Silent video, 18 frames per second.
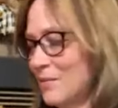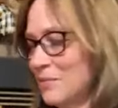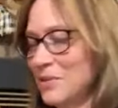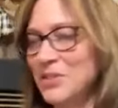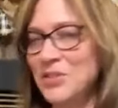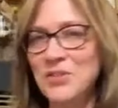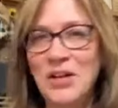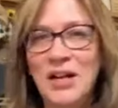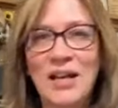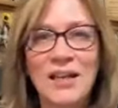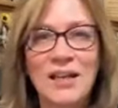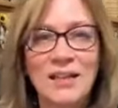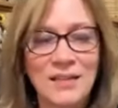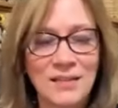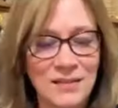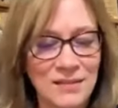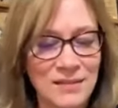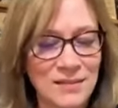We're dry.
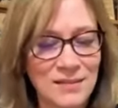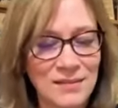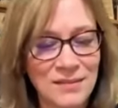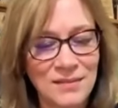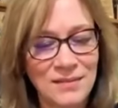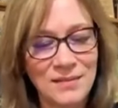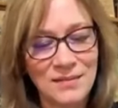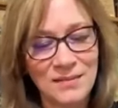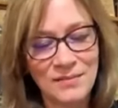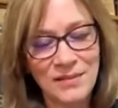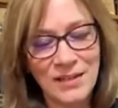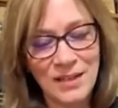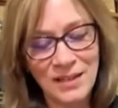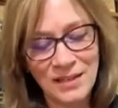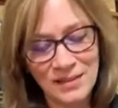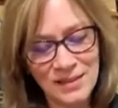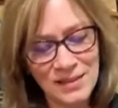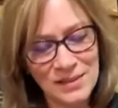
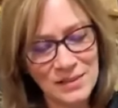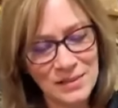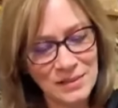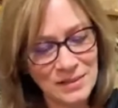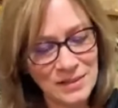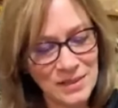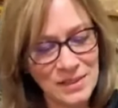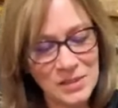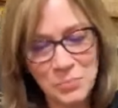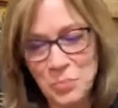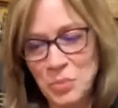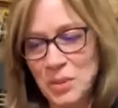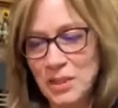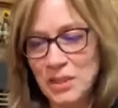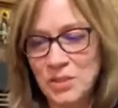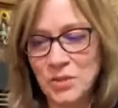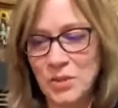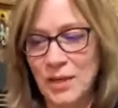Okay, just just
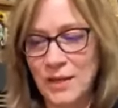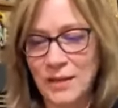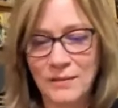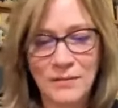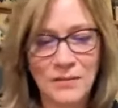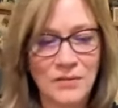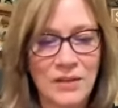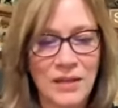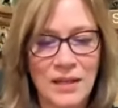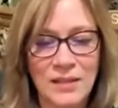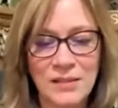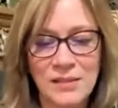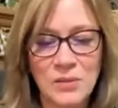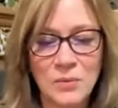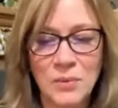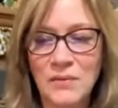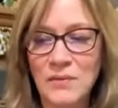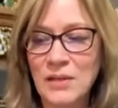pretty dry. Okay,
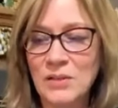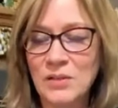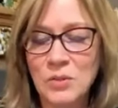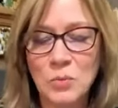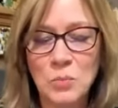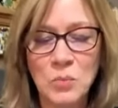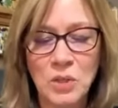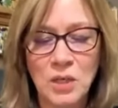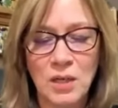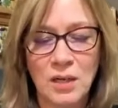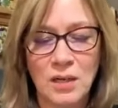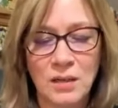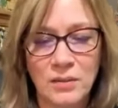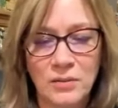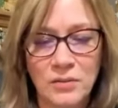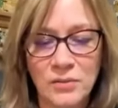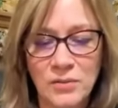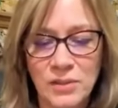so we've got two more
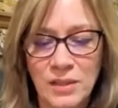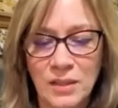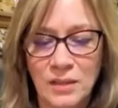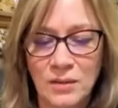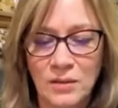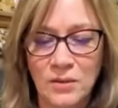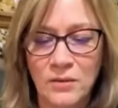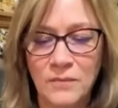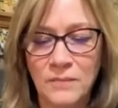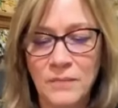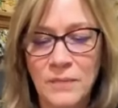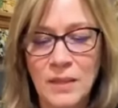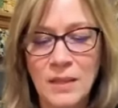colors here.